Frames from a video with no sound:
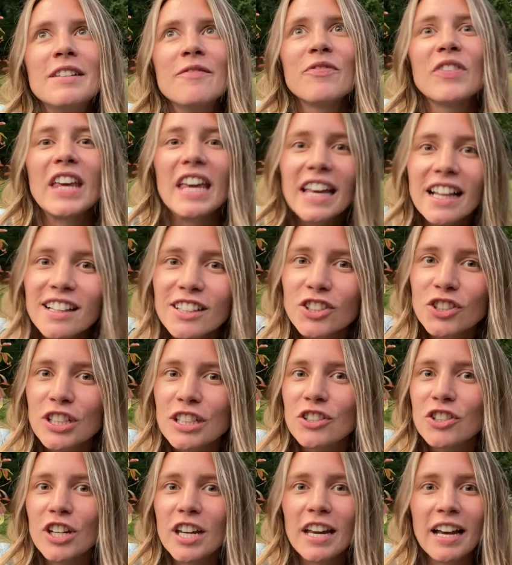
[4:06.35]
the English
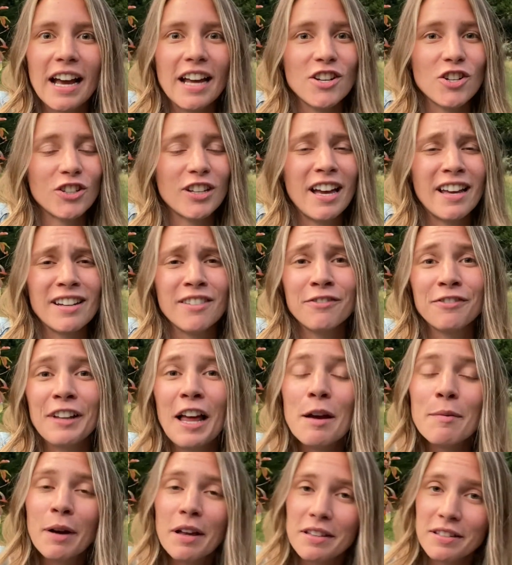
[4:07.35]
teaching and just kind of
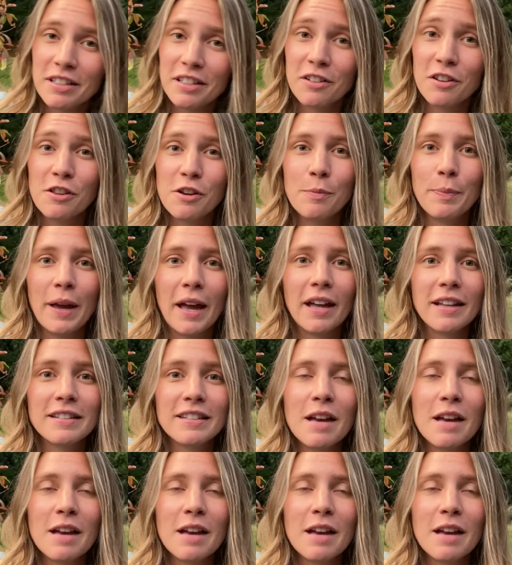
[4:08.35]
fly by the seat of their pants.